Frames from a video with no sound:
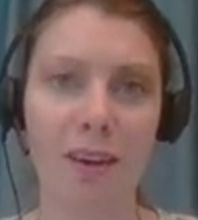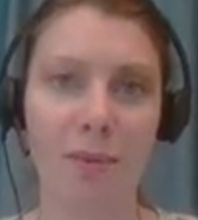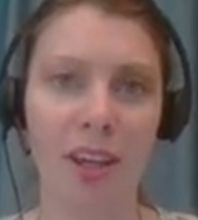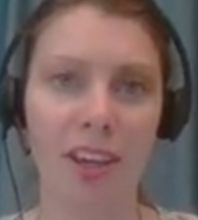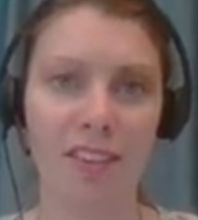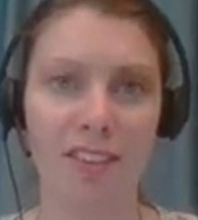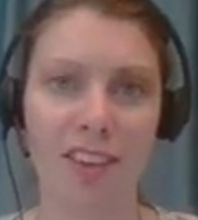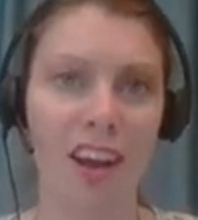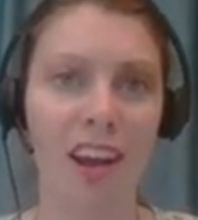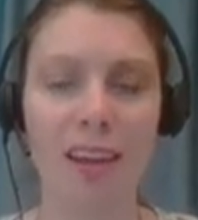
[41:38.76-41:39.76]
because it's in
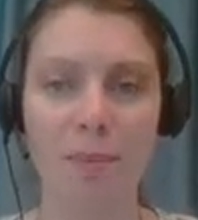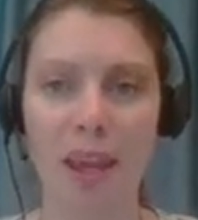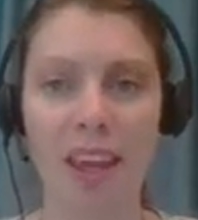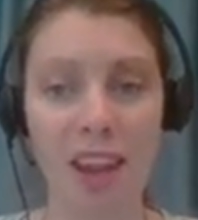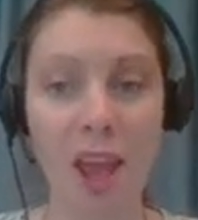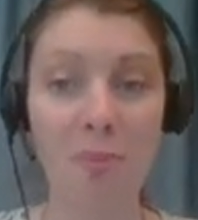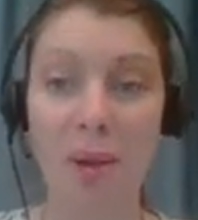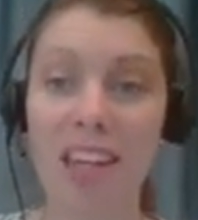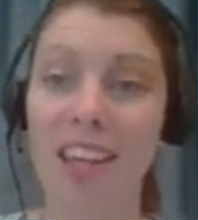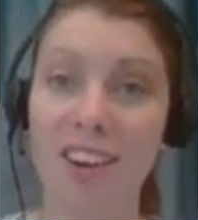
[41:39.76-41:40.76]
high demand.
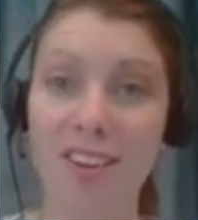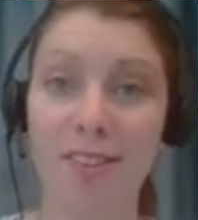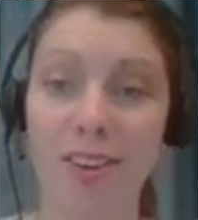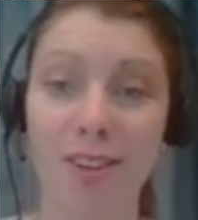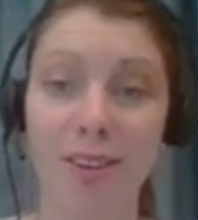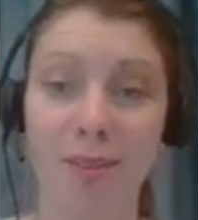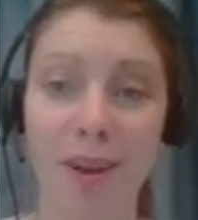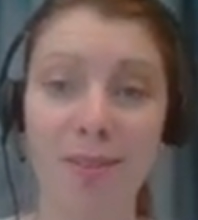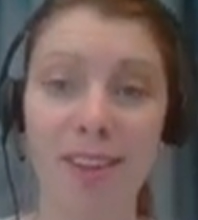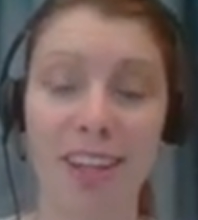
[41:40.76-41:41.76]
But you know, if you go to our
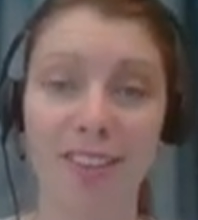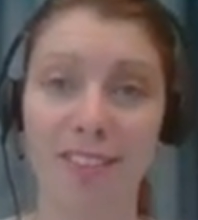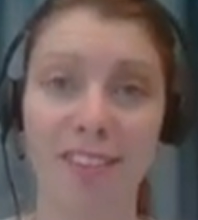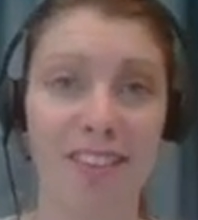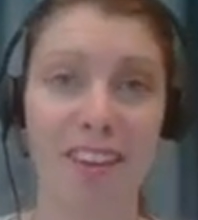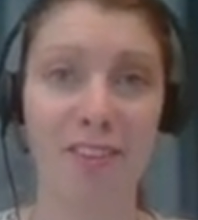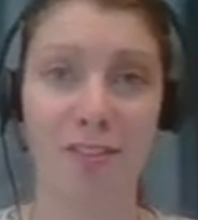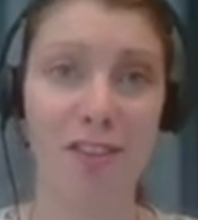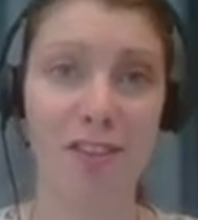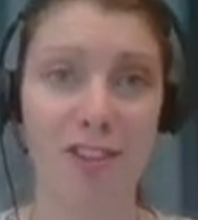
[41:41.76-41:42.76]
website, there's these other
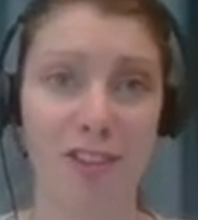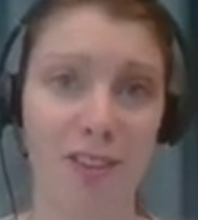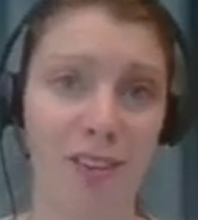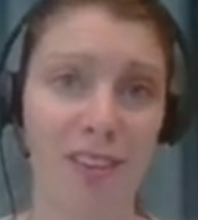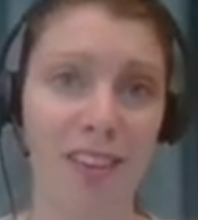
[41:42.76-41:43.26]
features or these